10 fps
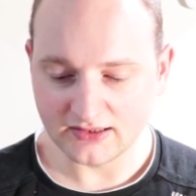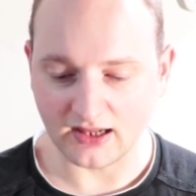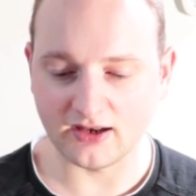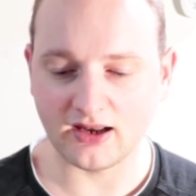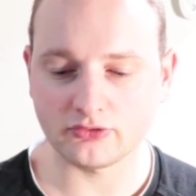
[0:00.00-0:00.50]

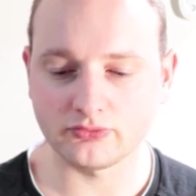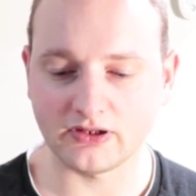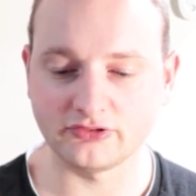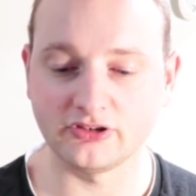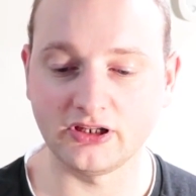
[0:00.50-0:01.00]
Then the next
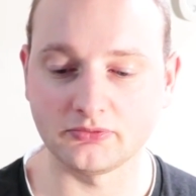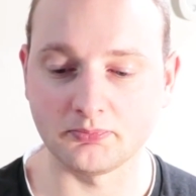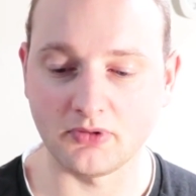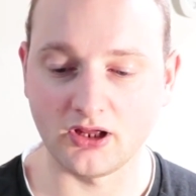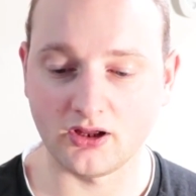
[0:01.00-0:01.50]
question is
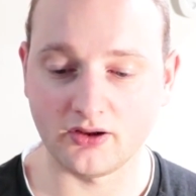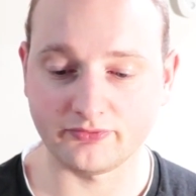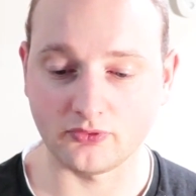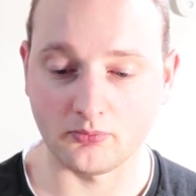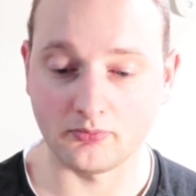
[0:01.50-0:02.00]

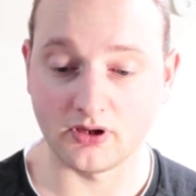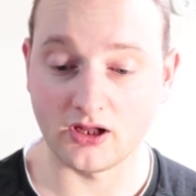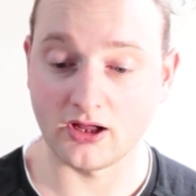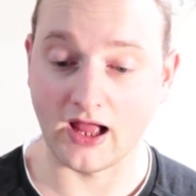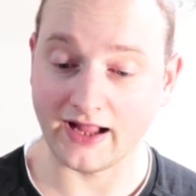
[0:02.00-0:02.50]
from
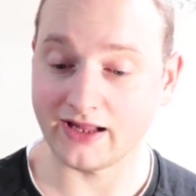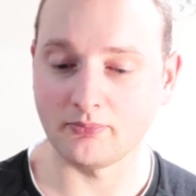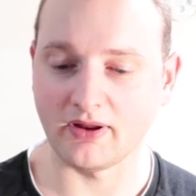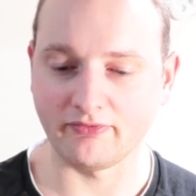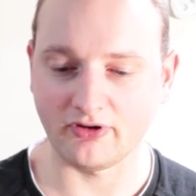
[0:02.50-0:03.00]

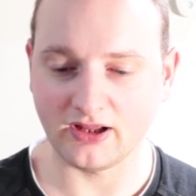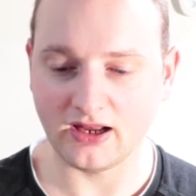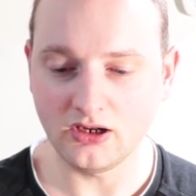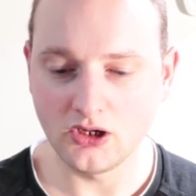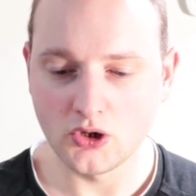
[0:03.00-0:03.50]
Hacking Made Fun
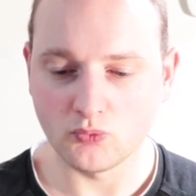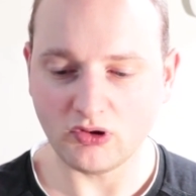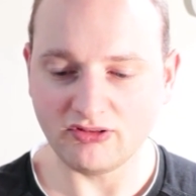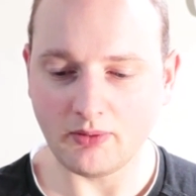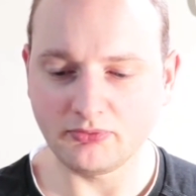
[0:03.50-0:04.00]
again.
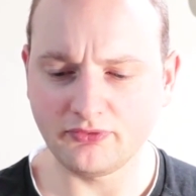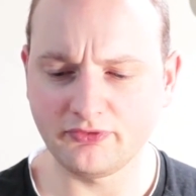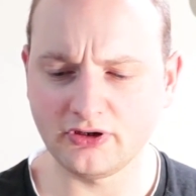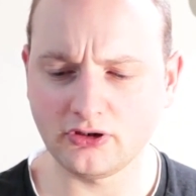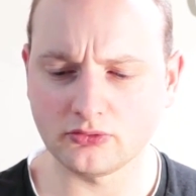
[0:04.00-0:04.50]
What types of
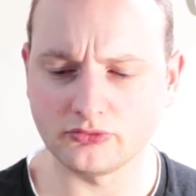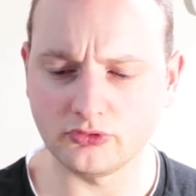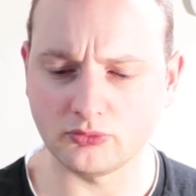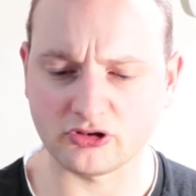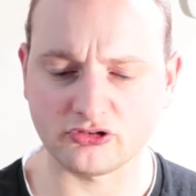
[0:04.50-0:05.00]
videos
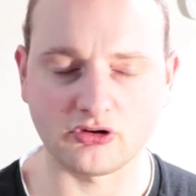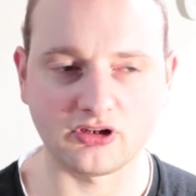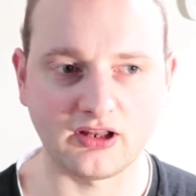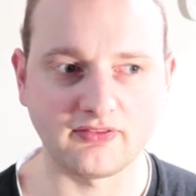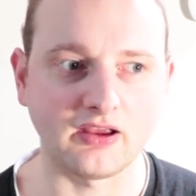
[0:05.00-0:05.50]
do you watch
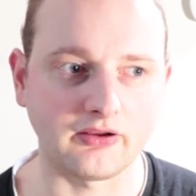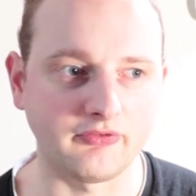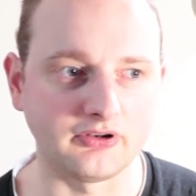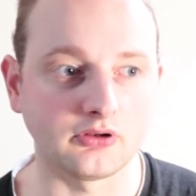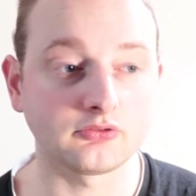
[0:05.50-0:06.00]
other than tech
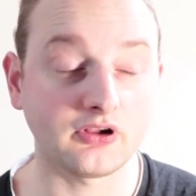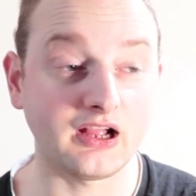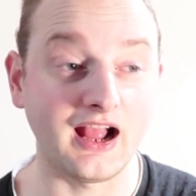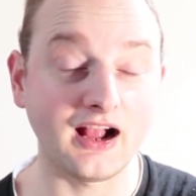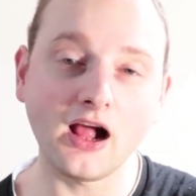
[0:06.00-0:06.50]
videos?
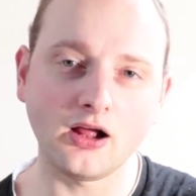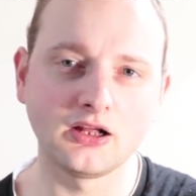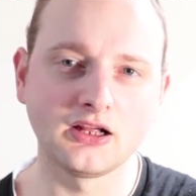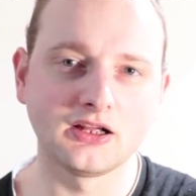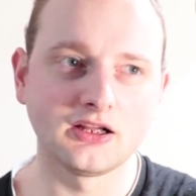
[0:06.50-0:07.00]
Okay, I got
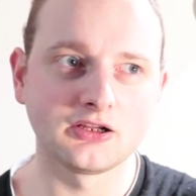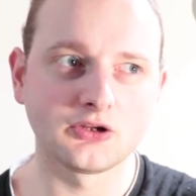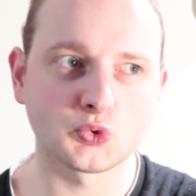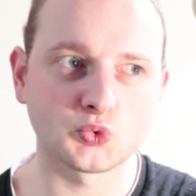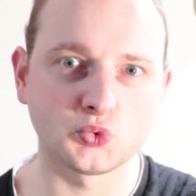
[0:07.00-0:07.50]

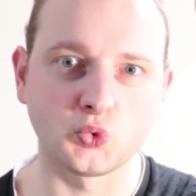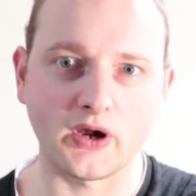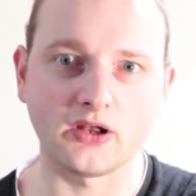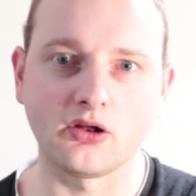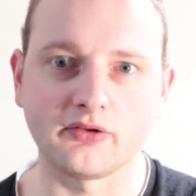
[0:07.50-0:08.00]

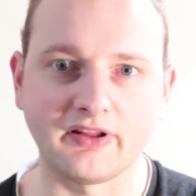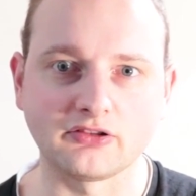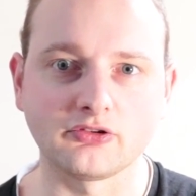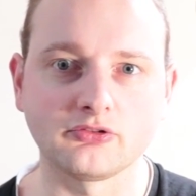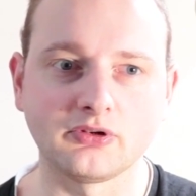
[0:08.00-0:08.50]
quite a lot of
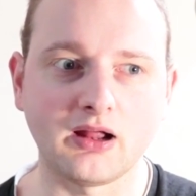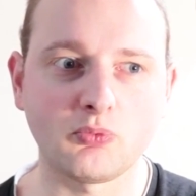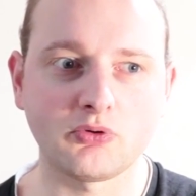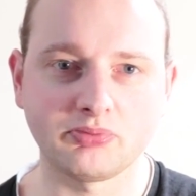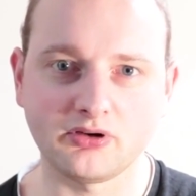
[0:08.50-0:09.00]
answers to
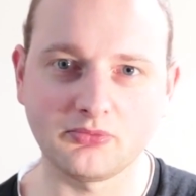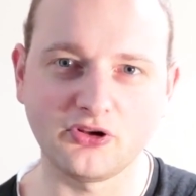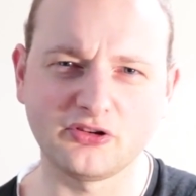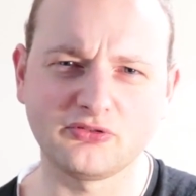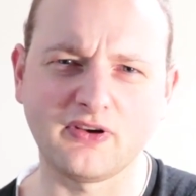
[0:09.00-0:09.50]
that one, but I'm
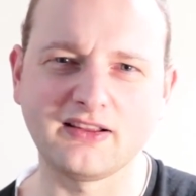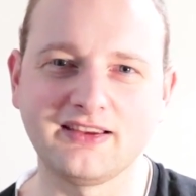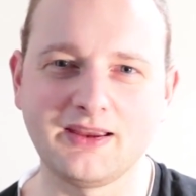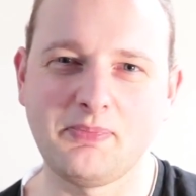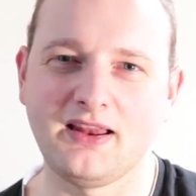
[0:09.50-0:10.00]
gonna try
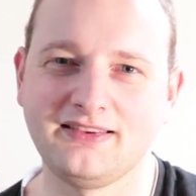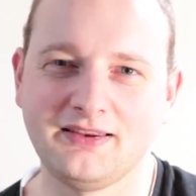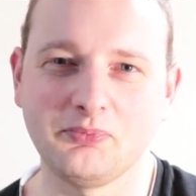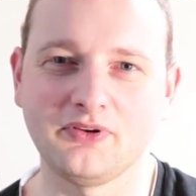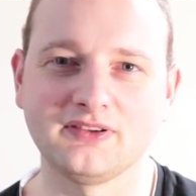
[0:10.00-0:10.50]
to keep it as
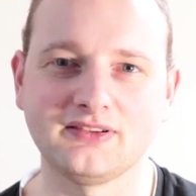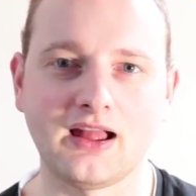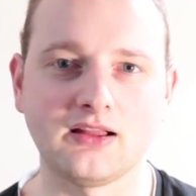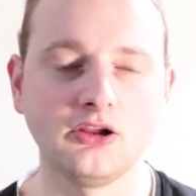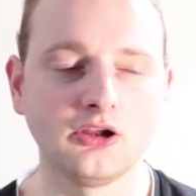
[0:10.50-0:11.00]
simple as
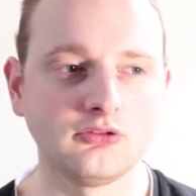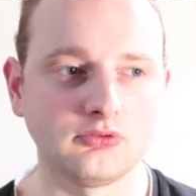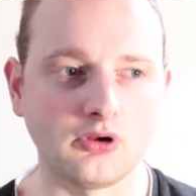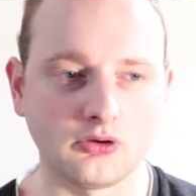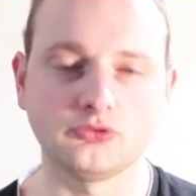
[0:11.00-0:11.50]
that
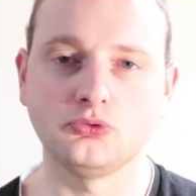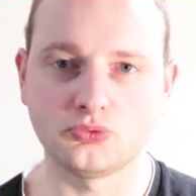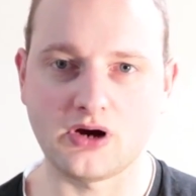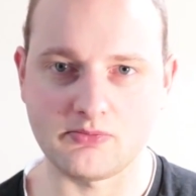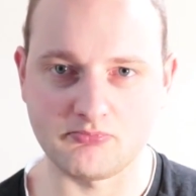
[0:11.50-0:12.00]
to those
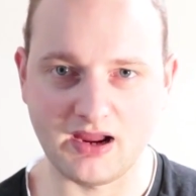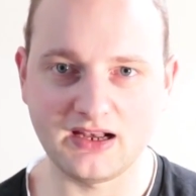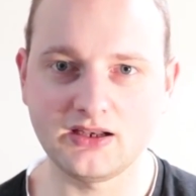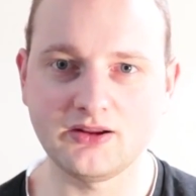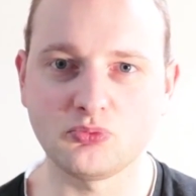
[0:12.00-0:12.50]
who I mainly